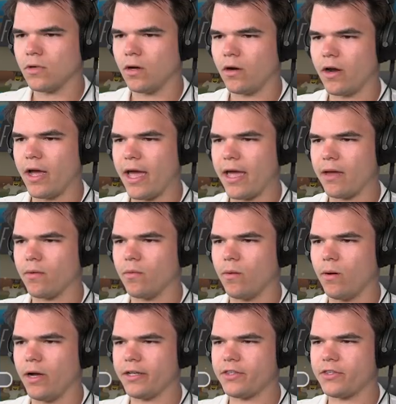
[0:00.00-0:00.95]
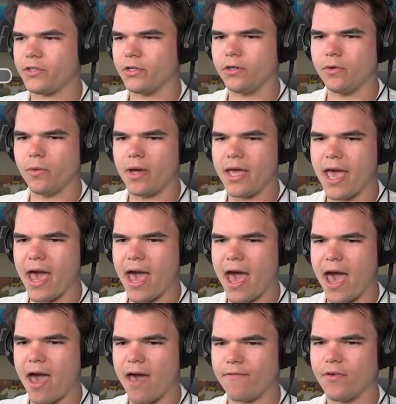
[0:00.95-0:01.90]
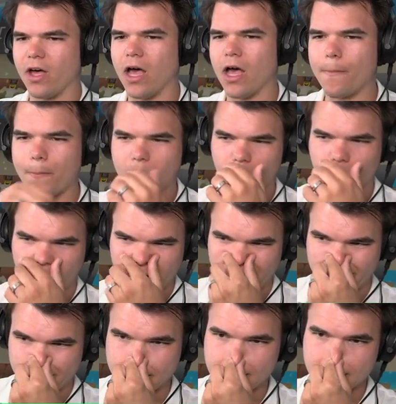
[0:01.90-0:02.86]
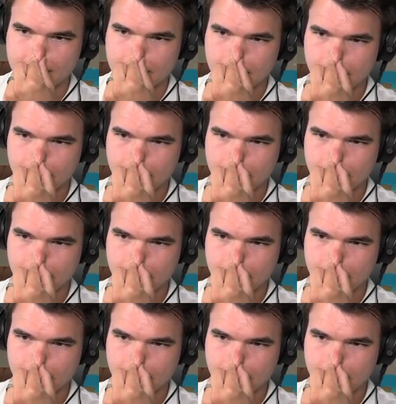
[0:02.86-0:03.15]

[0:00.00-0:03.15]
All right, what do we have? Upgrades.